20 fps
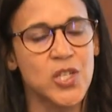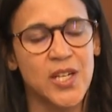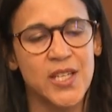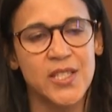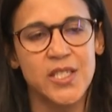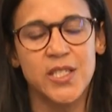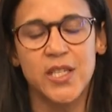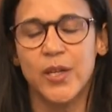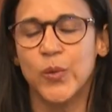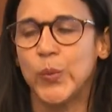
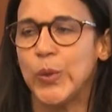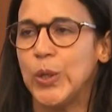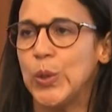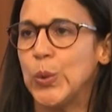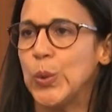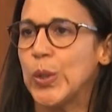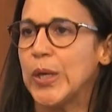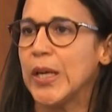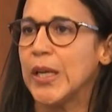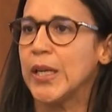Last year, we
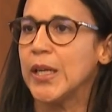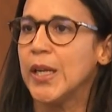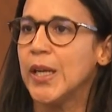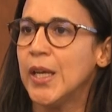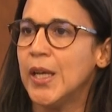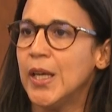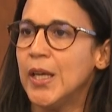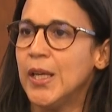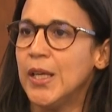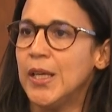look at
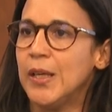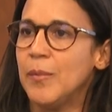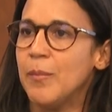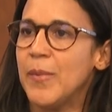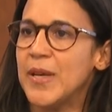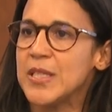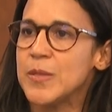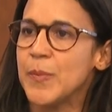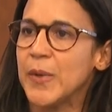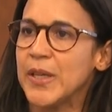
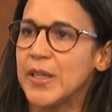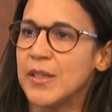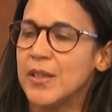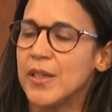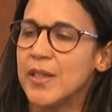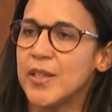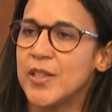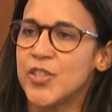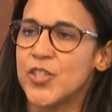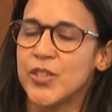investment in
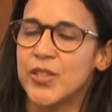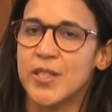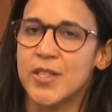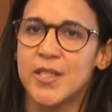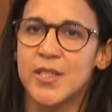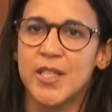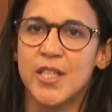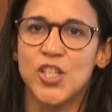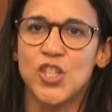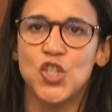the energy
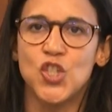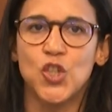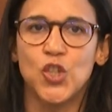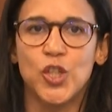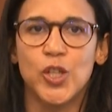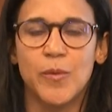transition.